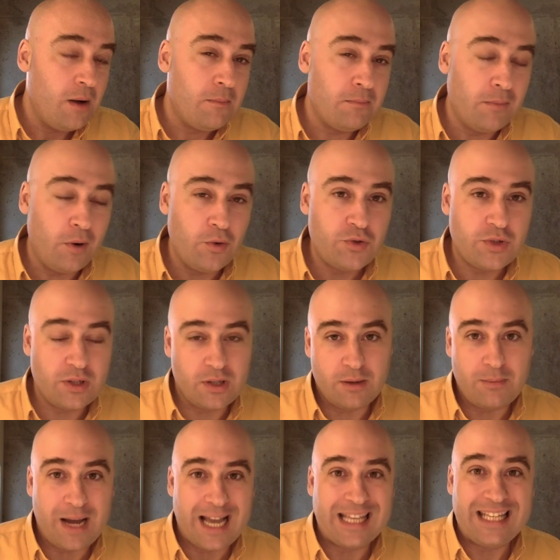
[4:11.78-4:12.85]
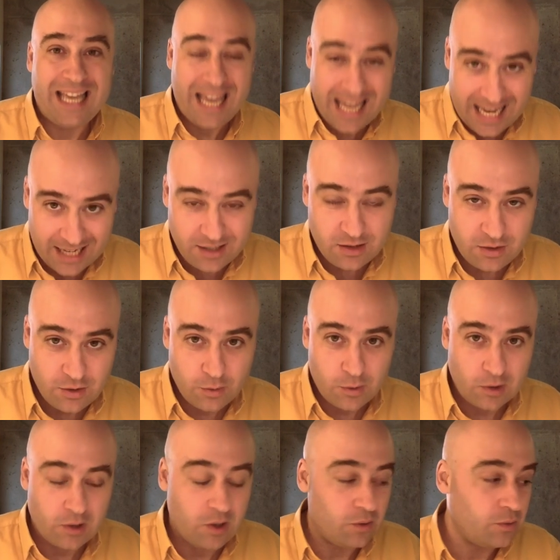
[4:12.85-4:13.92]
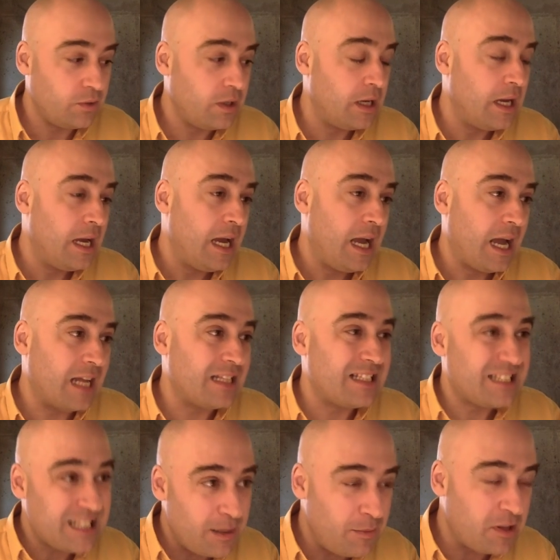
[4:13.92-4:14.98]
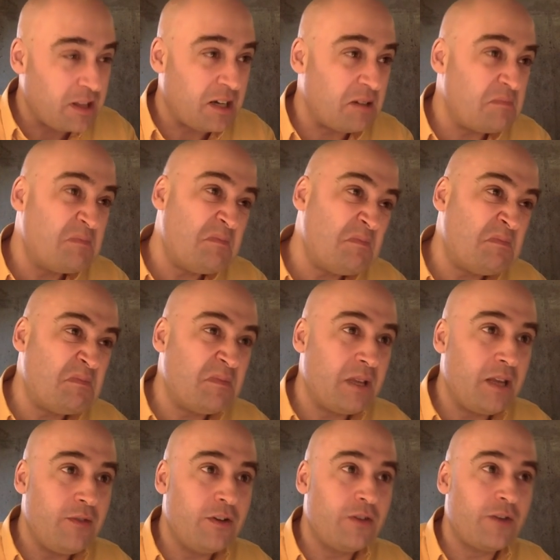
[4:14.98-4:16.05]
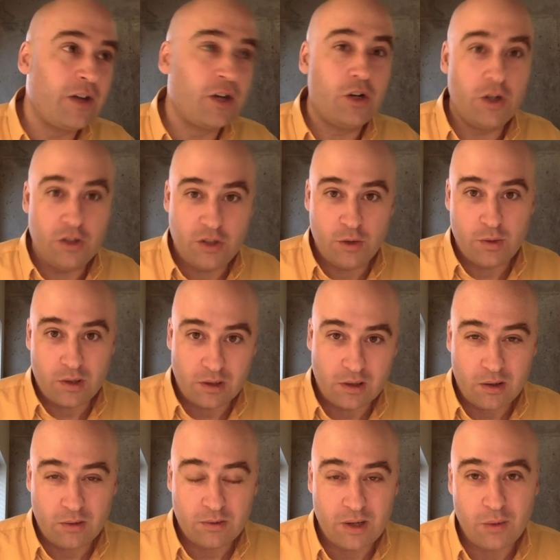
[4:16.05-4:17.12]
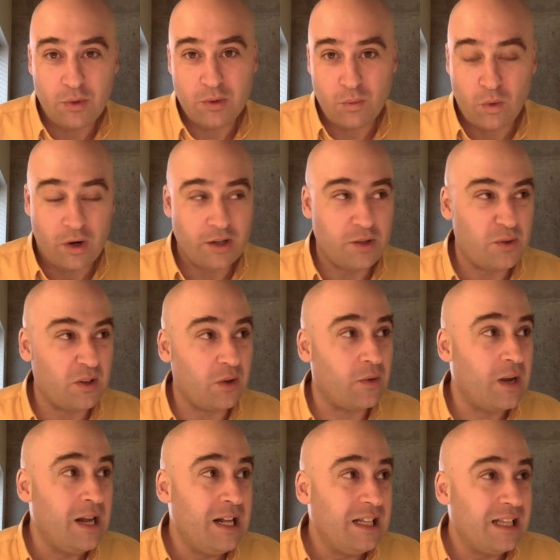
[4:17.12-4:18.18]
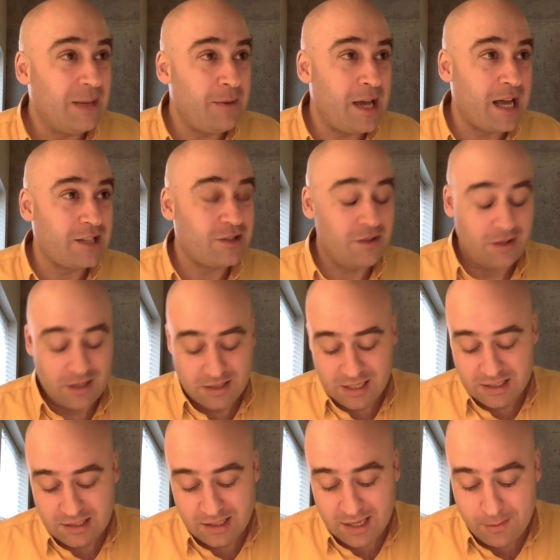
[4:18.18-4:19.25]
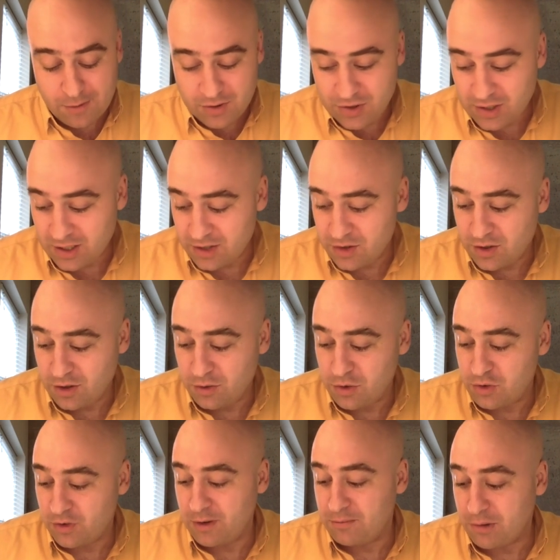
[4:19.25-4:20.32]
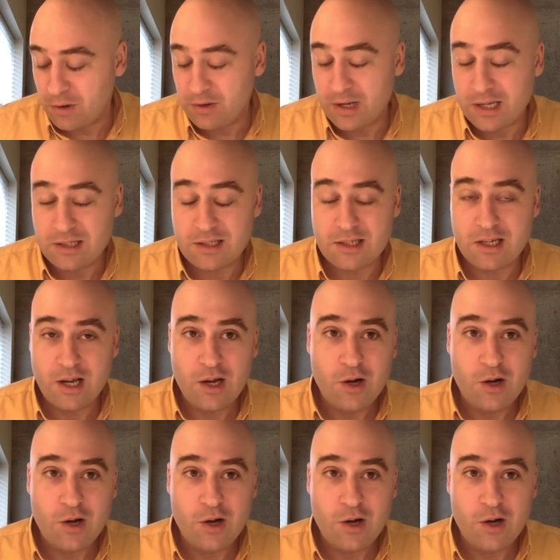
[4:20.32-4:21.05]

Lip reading: Most of them I can't do alone. And some of them, even if I could do it alone, I wouldn't want to do it alone. Let me ask you this, as lame as it is to do street protests,